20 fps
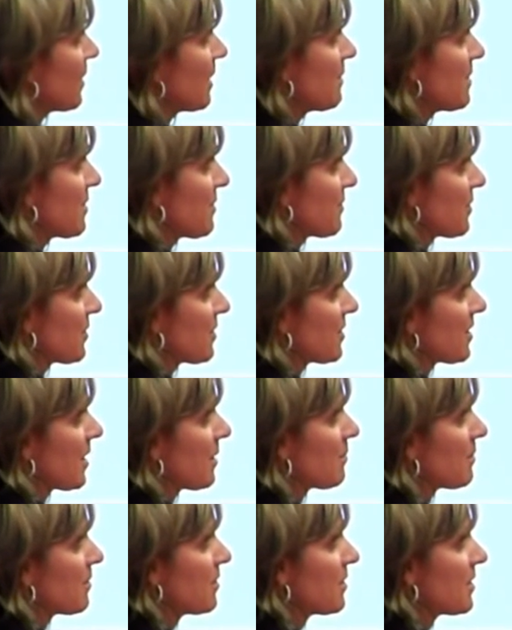the baby's first
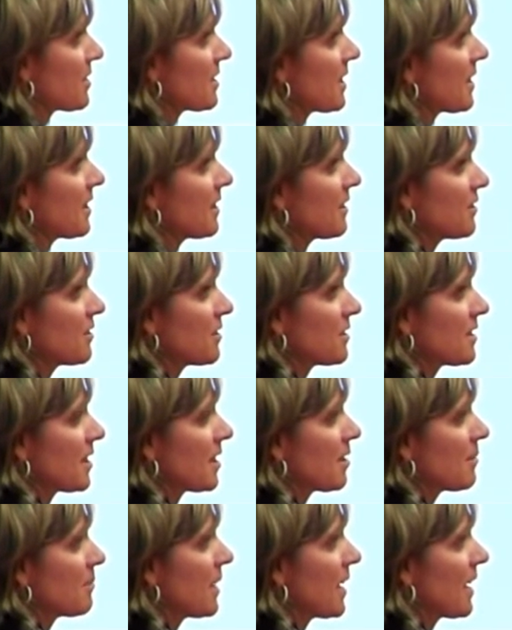diaper looks like. It looks
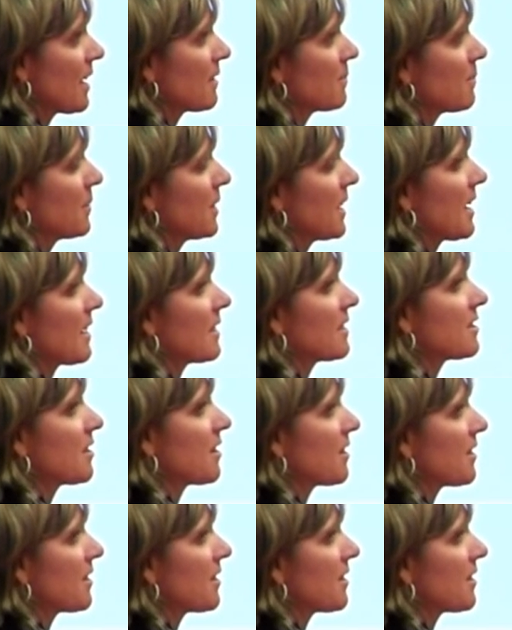like a black